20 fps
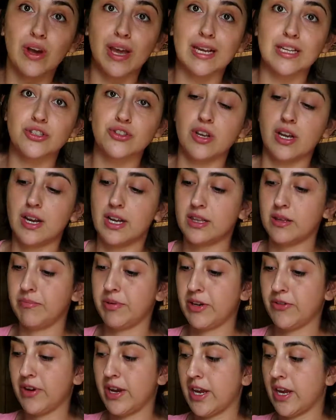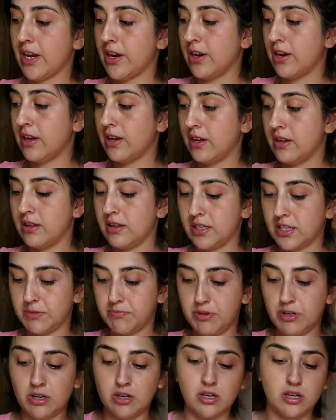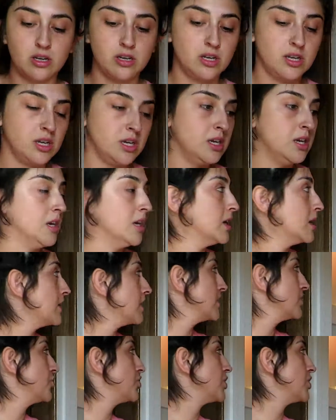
Okay, so I got the bin right here. Let's put the